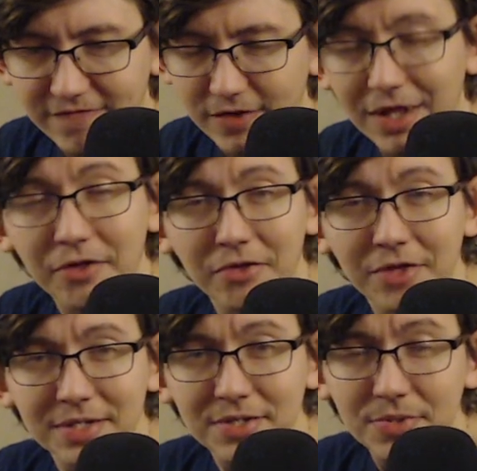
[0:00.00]
for a lot longer
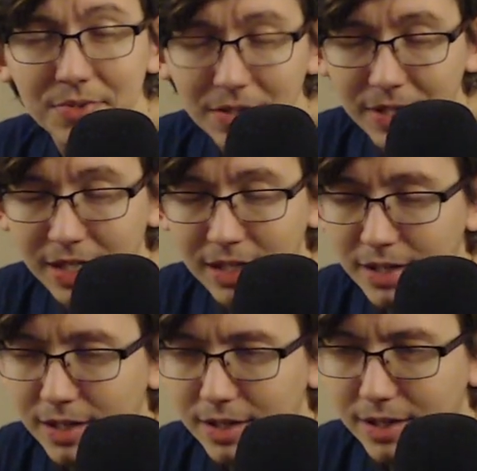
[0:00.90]
than I needed to anyway.
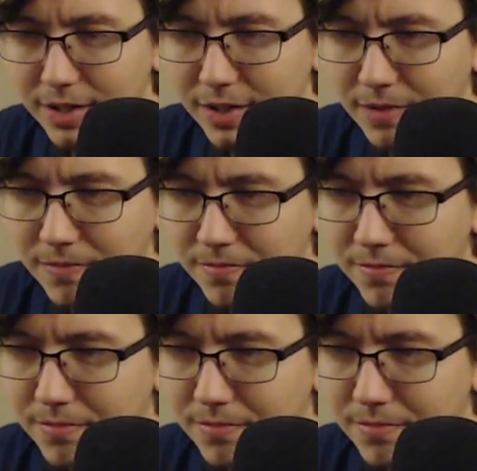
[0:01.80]
But